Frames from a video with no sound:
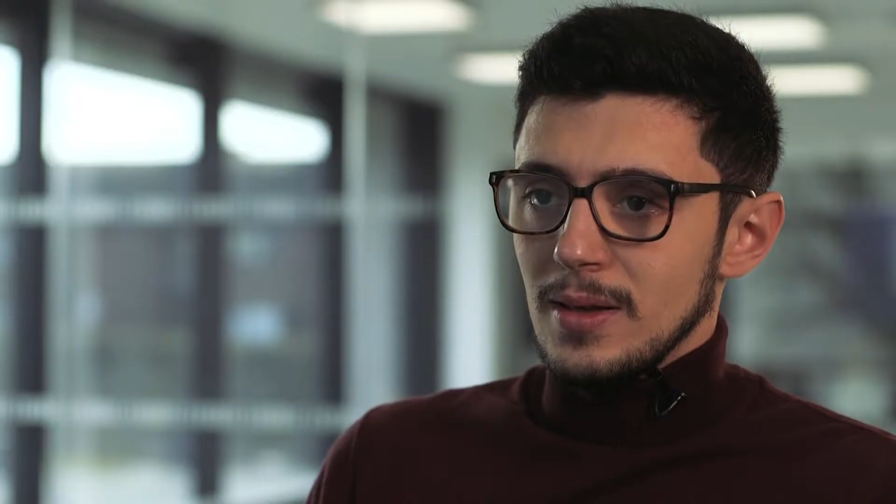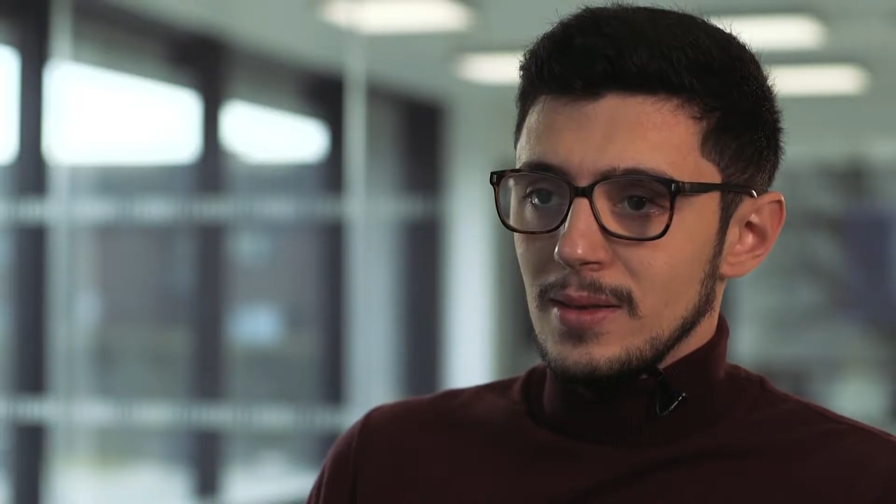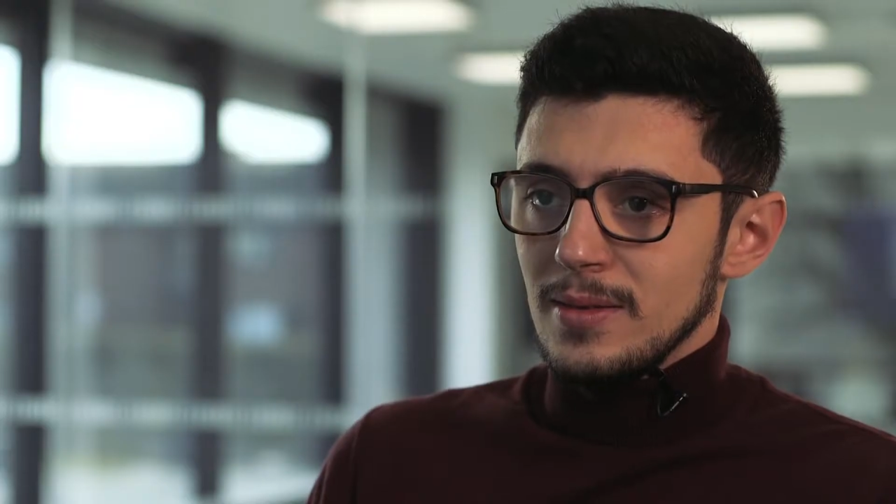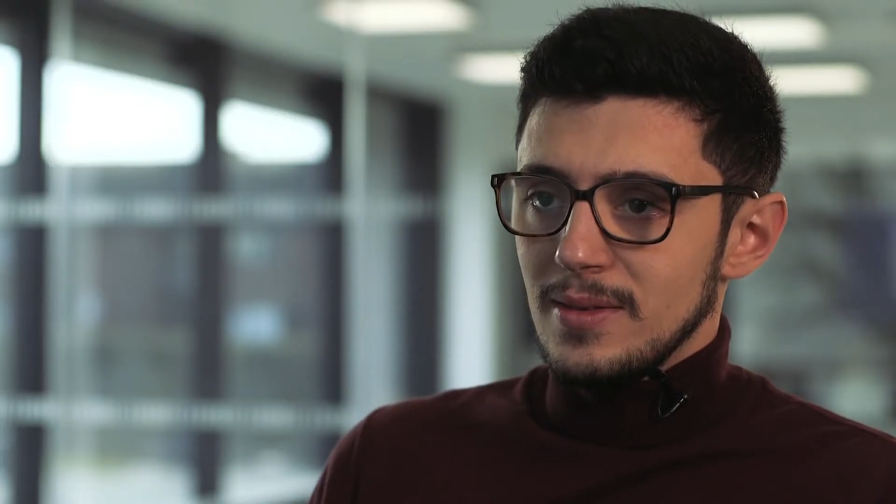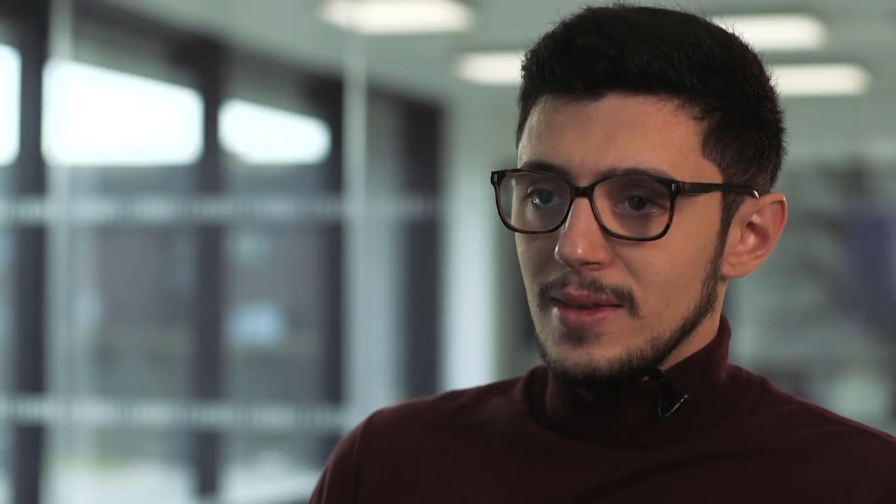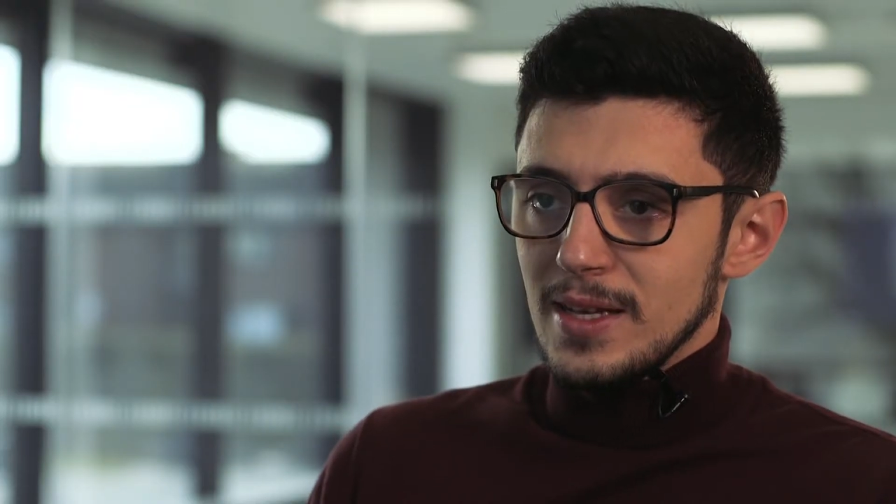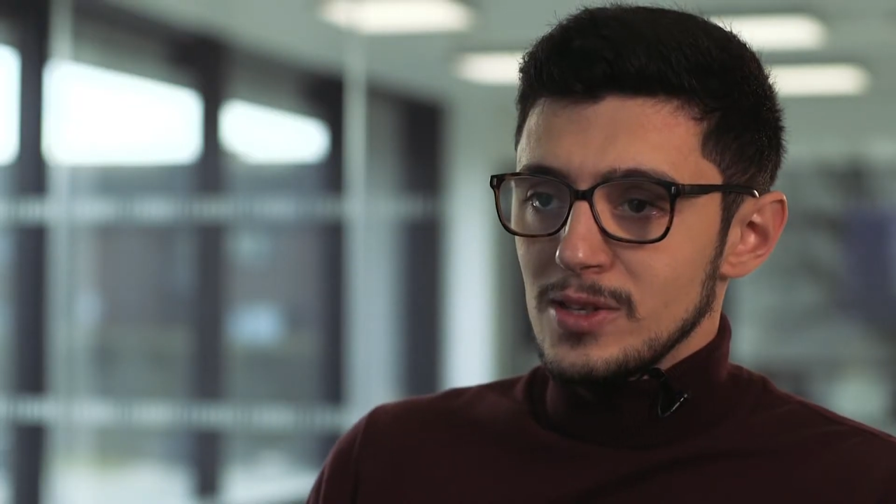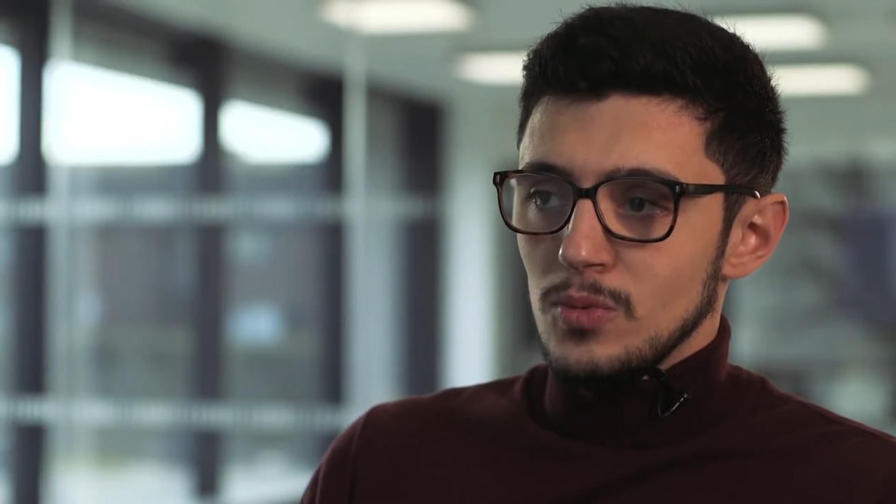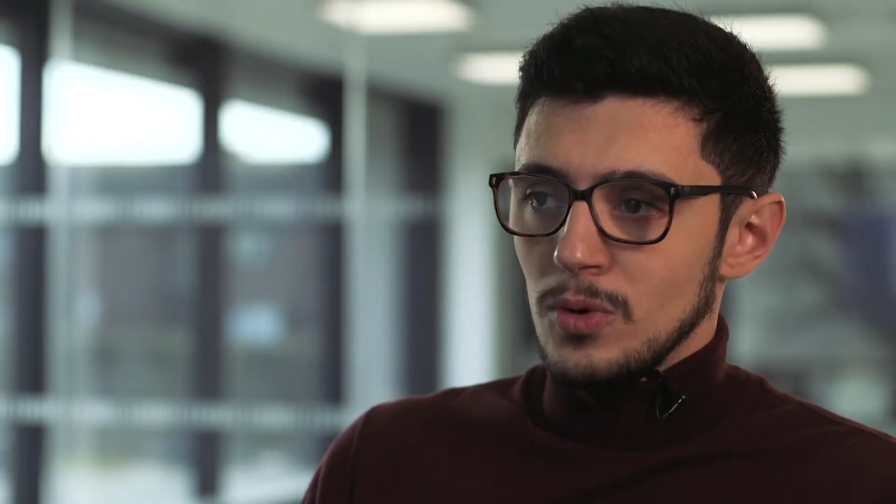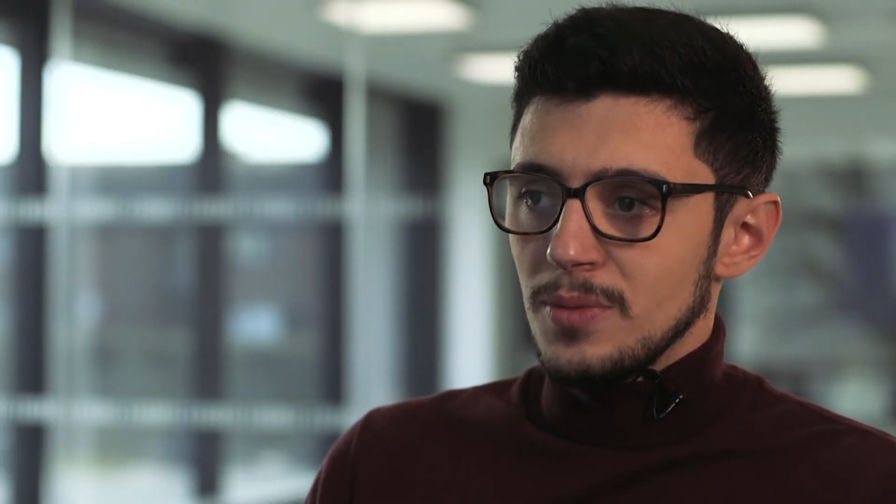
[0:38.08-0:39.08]
and
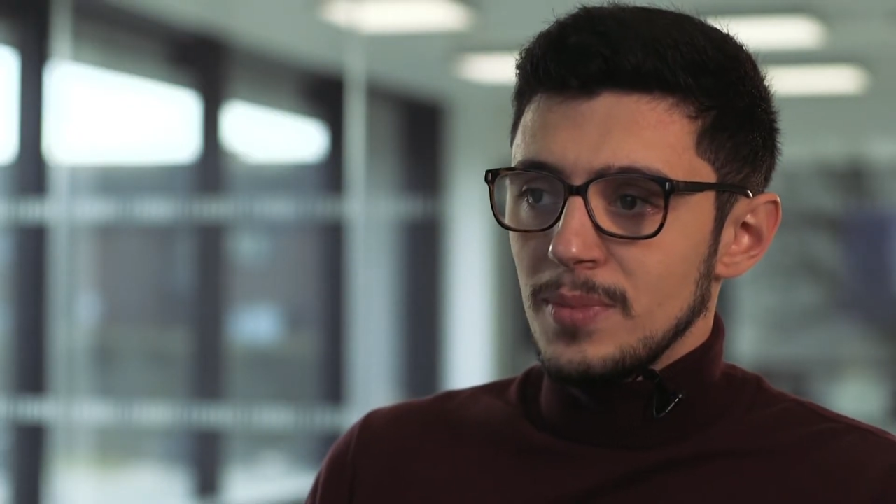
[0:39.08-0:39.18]
that's what